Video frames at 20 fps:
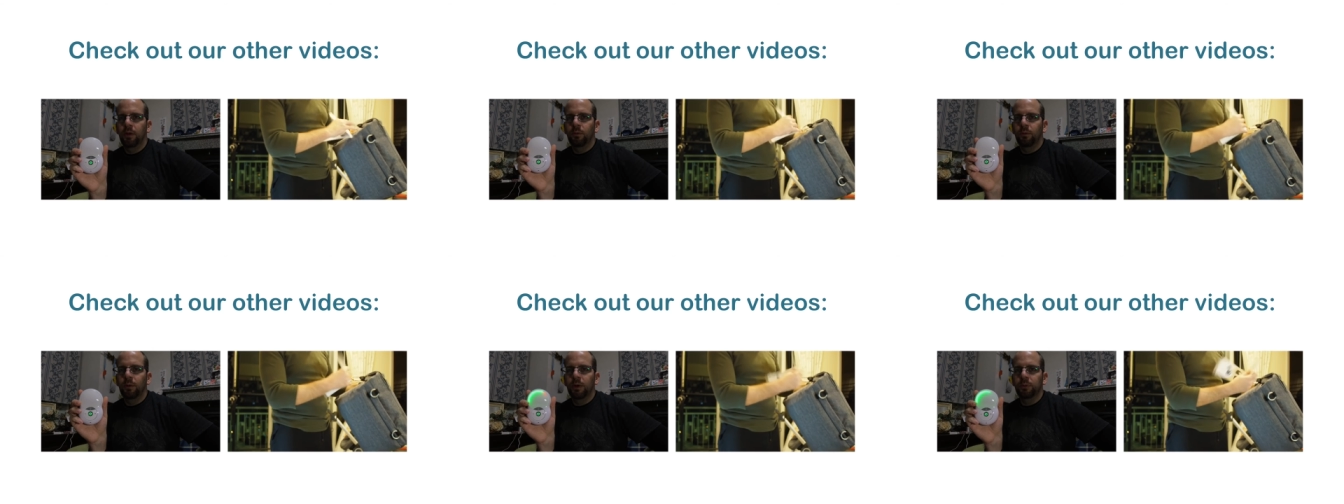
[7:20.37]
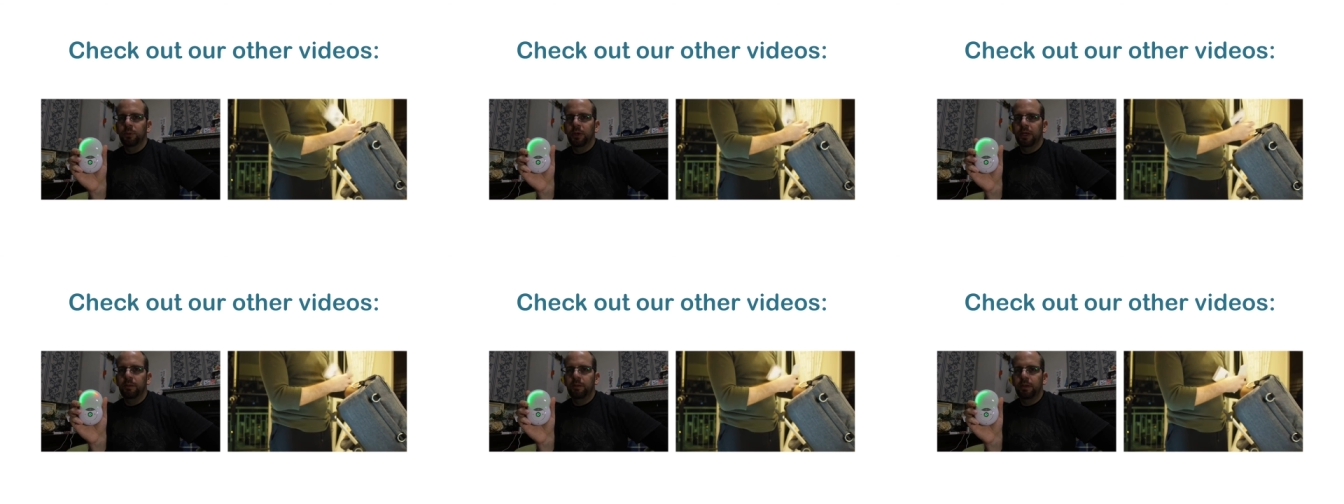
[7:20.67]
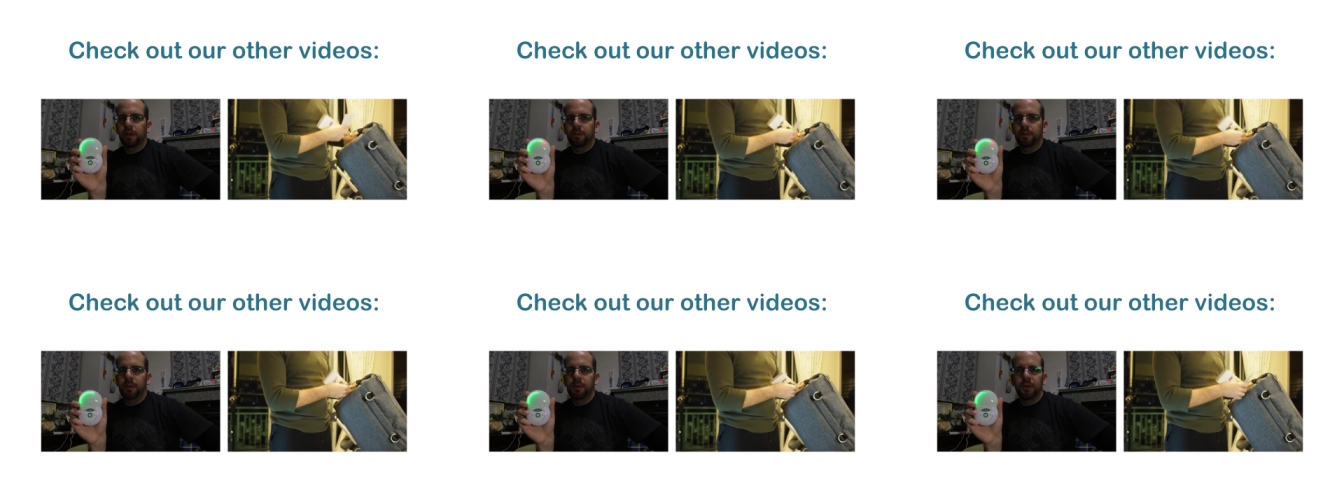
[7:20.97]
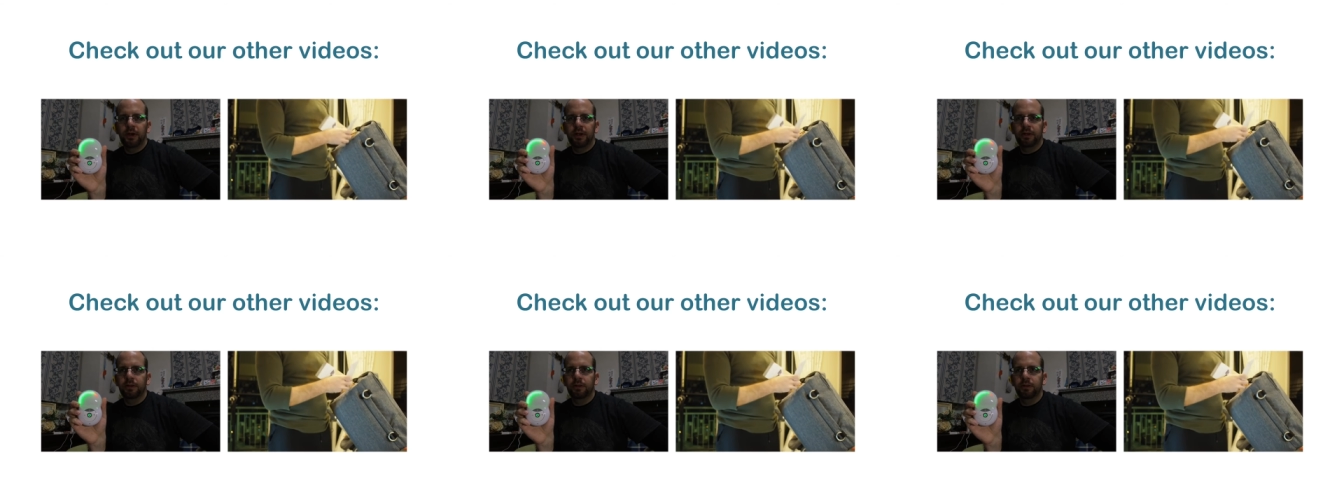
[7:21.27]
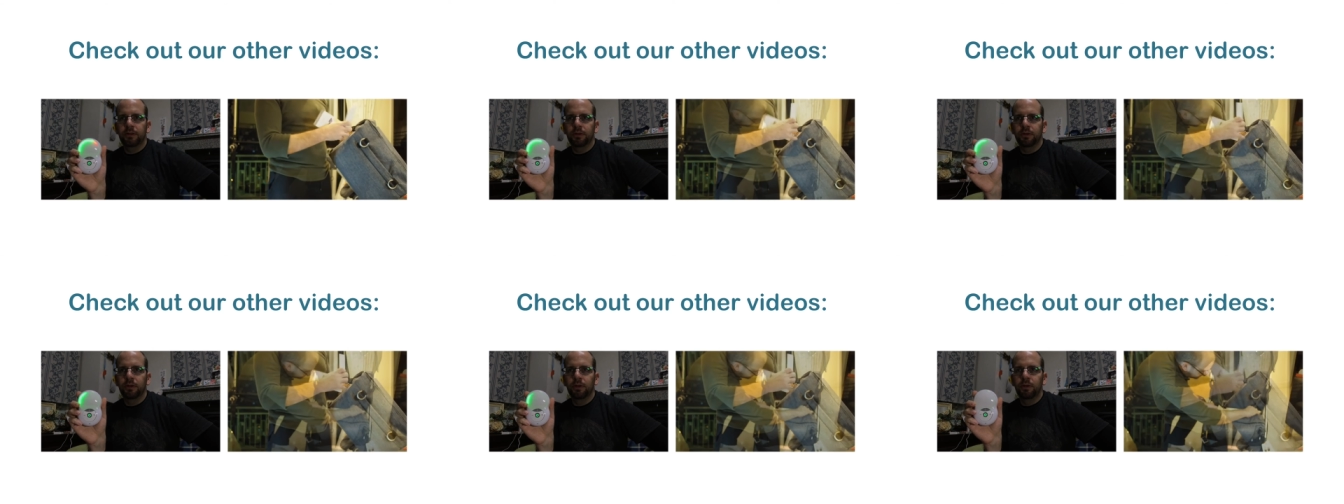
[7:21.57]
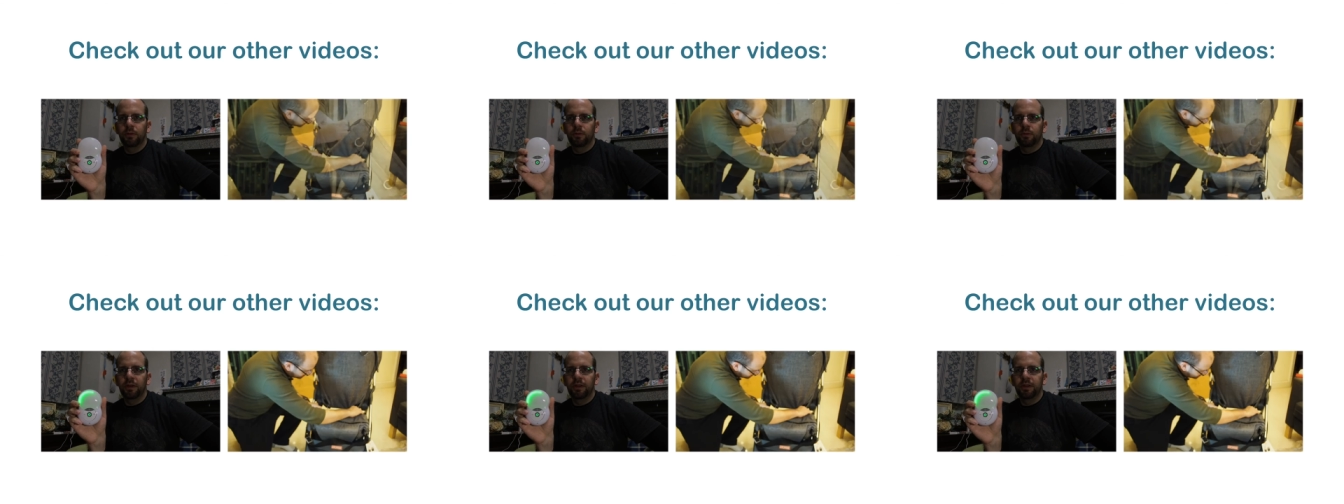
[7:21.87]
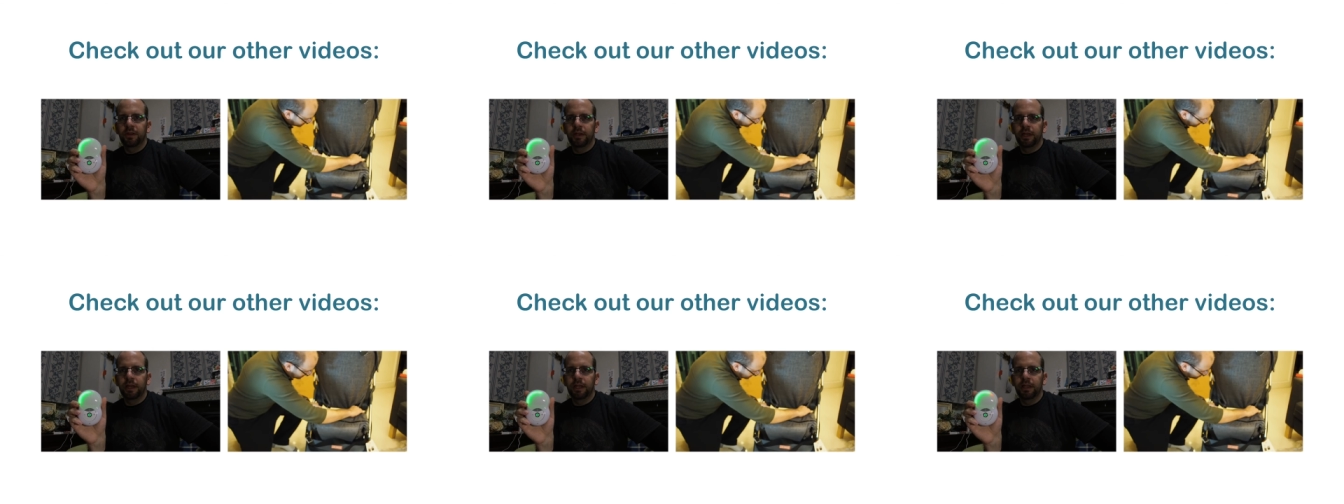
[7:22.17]
one-way baby monitor with
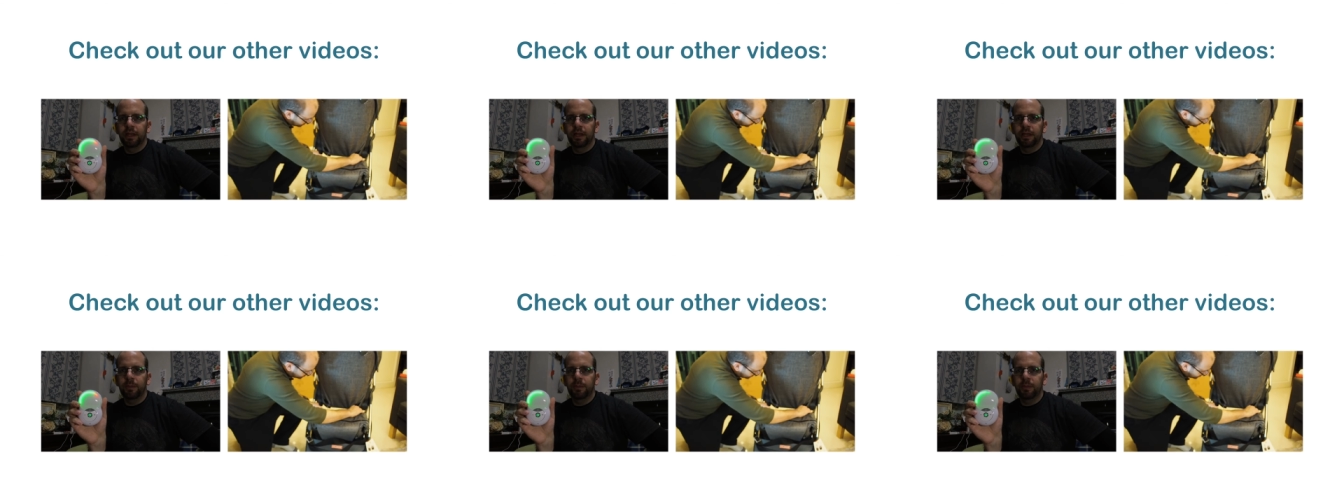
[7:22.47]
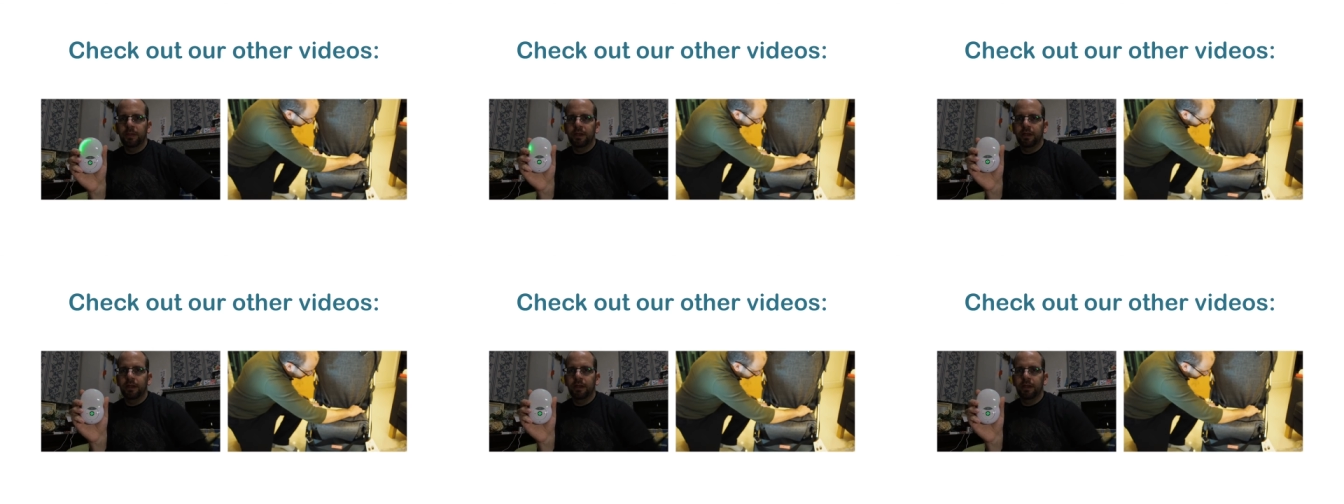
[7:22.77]
night lamp